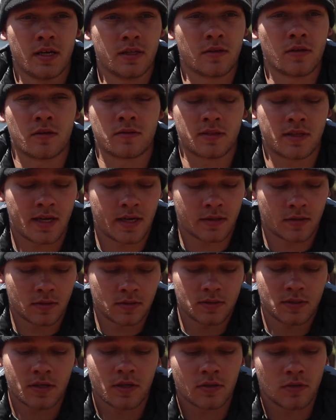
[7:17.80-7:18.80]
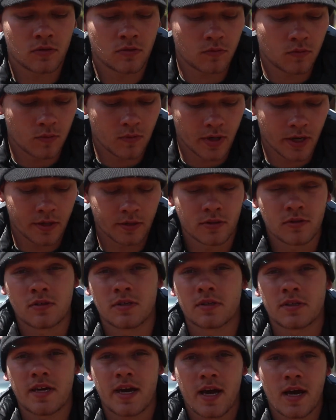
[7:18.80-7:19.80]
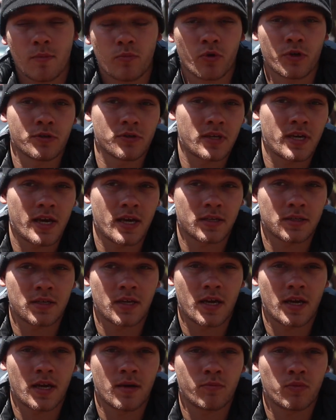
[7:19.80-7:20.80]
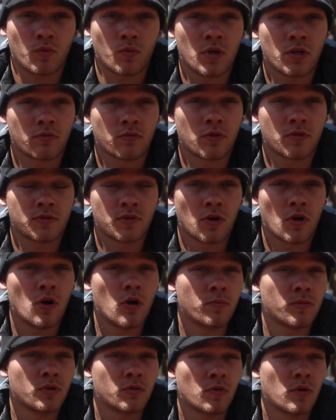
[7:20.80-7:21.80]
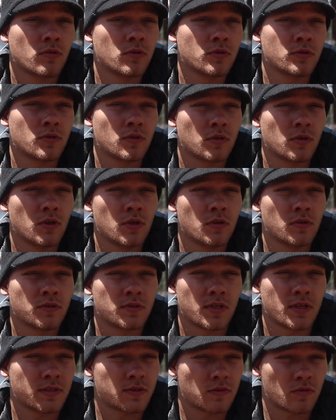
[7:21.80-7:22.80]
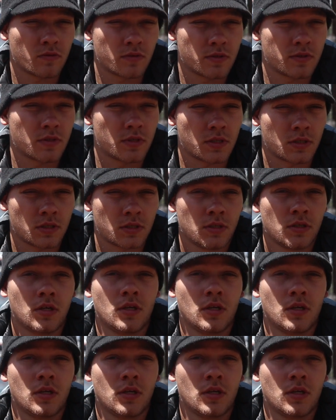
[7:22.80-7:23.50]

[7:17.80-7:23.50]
and that can tell you where you can camp, where you can't camp, what roads are open, what roads are closed, that sort of thing.